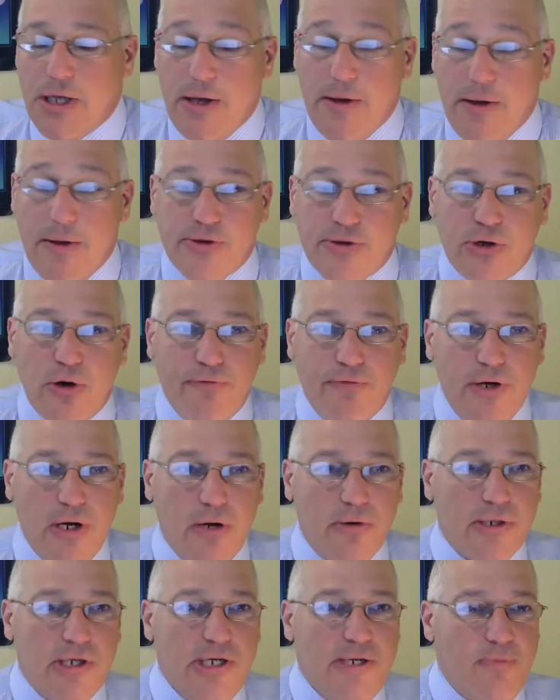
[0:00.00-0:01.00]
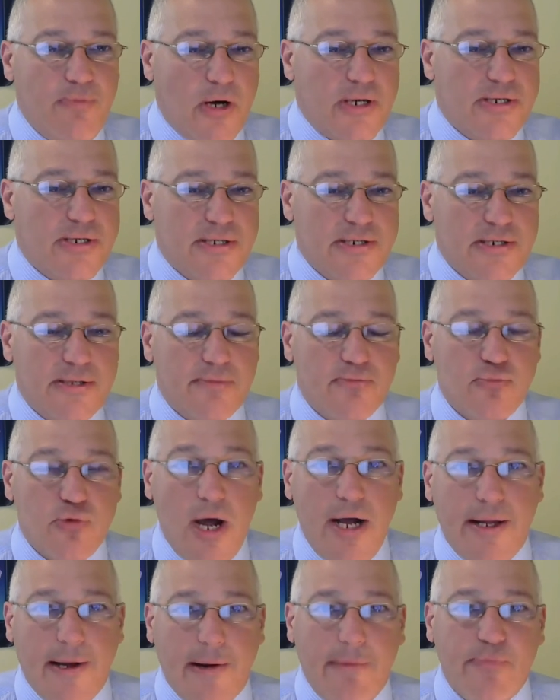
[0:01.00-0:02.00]
So if we don't keep our system
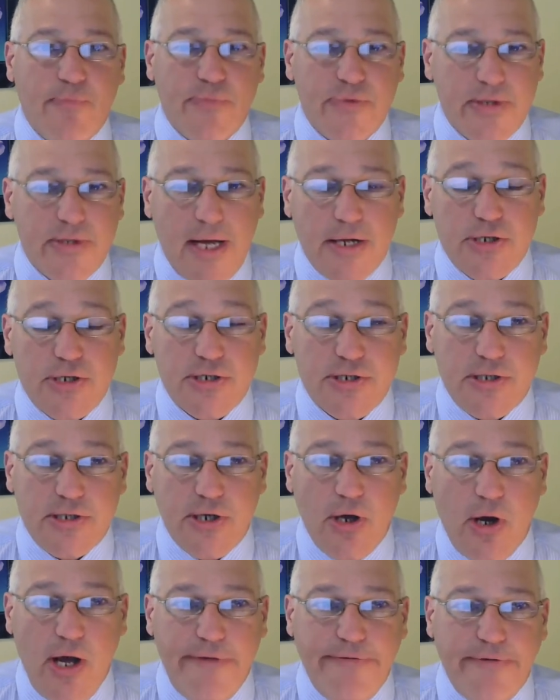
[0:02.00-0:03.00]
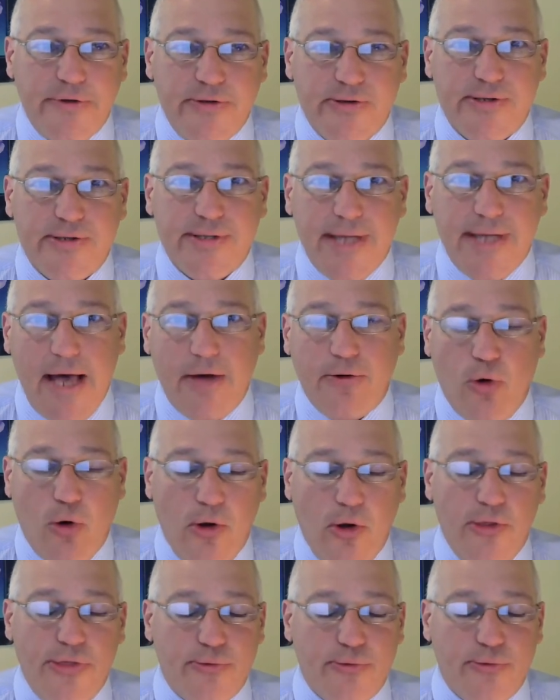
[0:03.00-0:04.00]
running, it's not just the office is down,
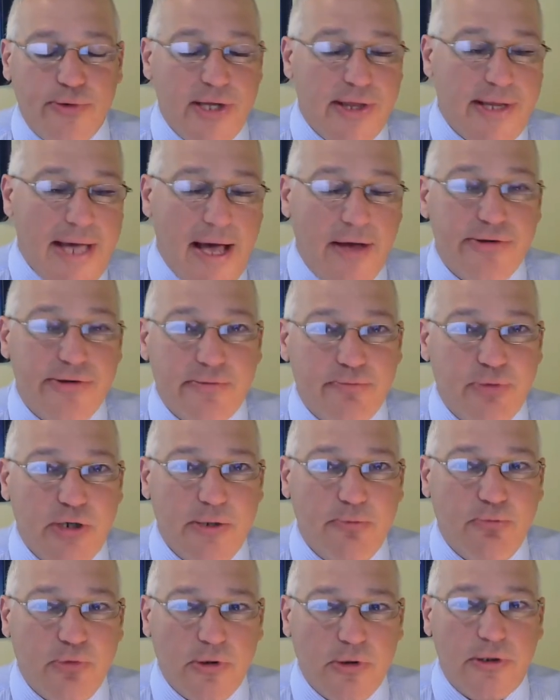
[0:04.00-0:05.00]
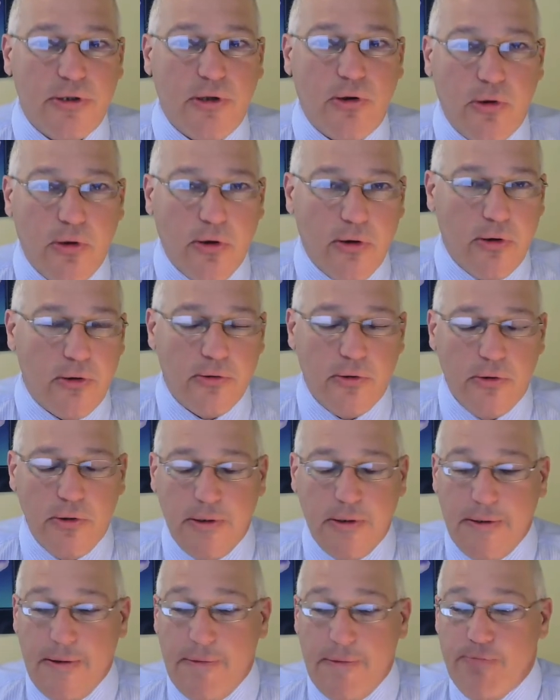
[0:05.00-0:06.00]
all 3,000 people in the whole,
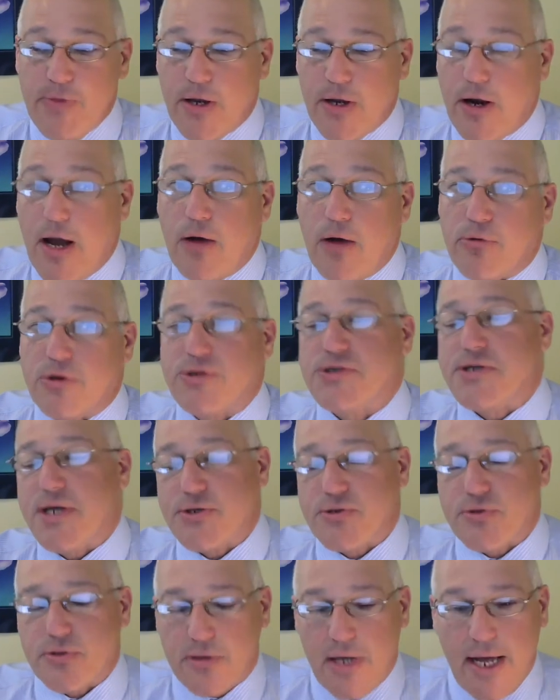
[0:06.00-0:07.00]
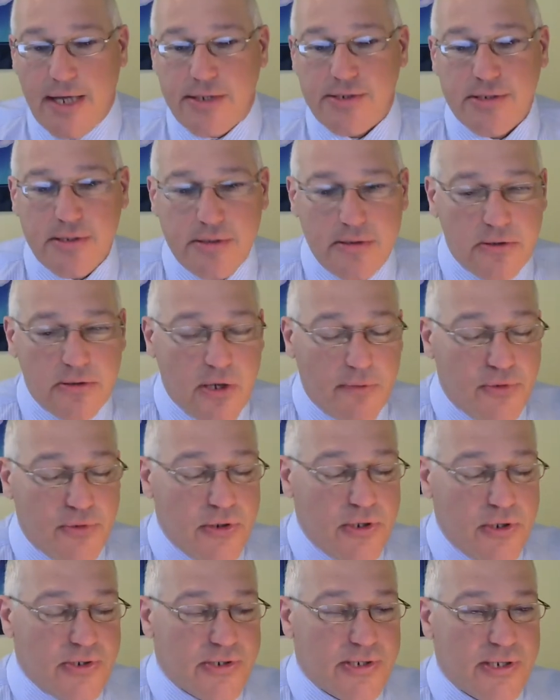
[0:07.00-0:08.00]
we're centralized
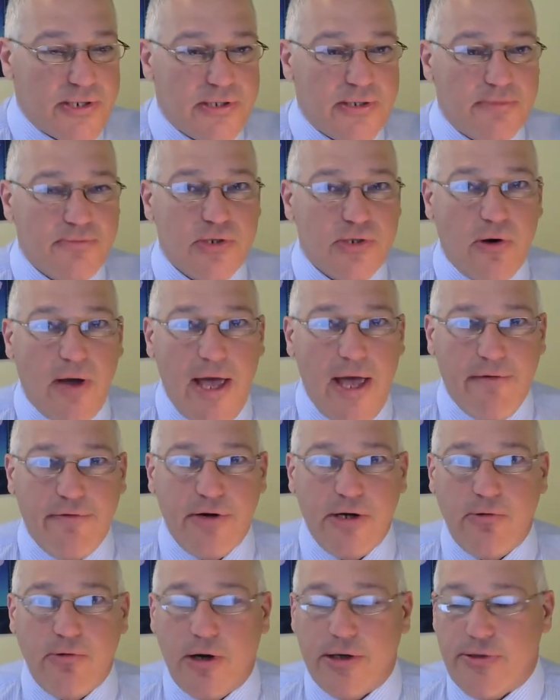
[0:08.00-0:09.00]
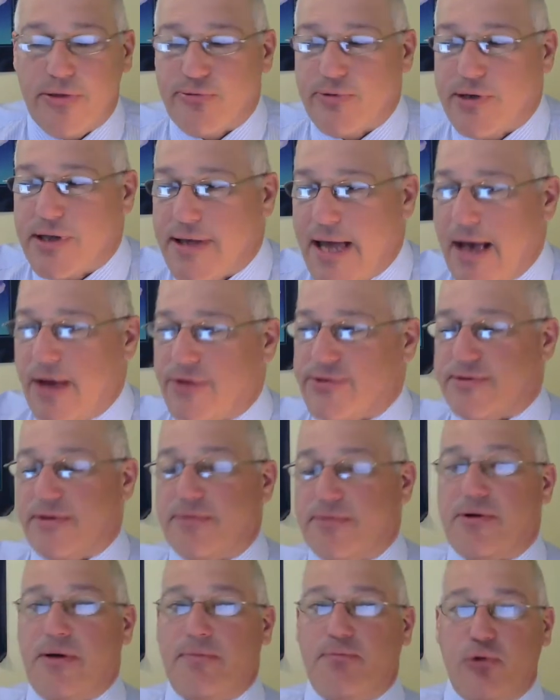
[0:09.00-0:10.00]
computer system, so everyone, 3,000
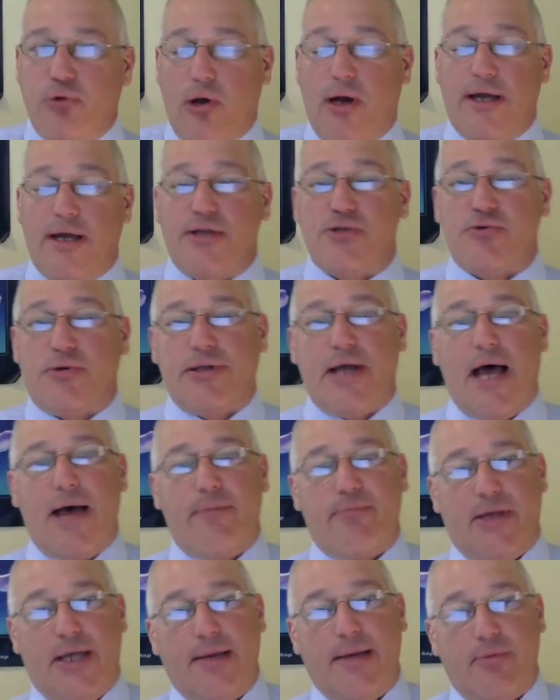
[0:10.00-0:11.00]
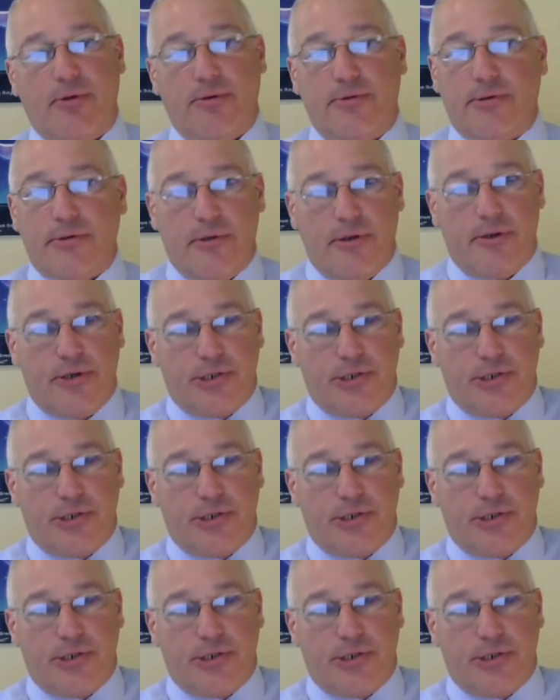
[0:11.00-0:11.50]
employees would not be able to do their